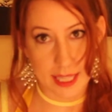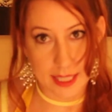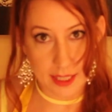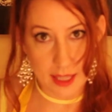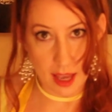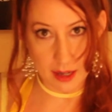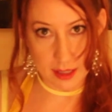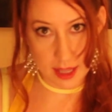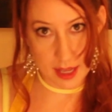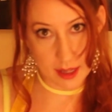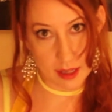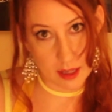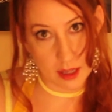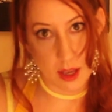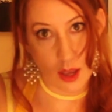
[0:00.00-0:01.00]
That's kind of
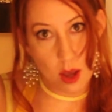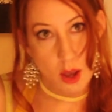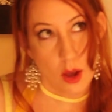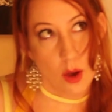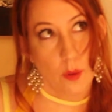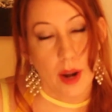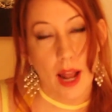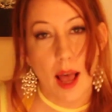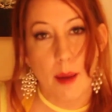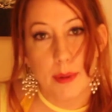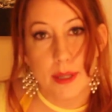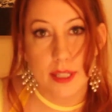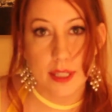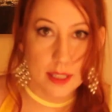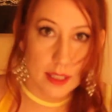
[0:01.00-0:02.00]
like what
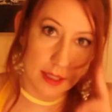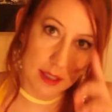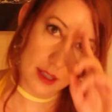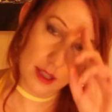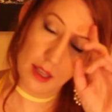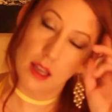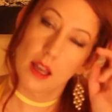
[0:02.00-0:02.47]
happens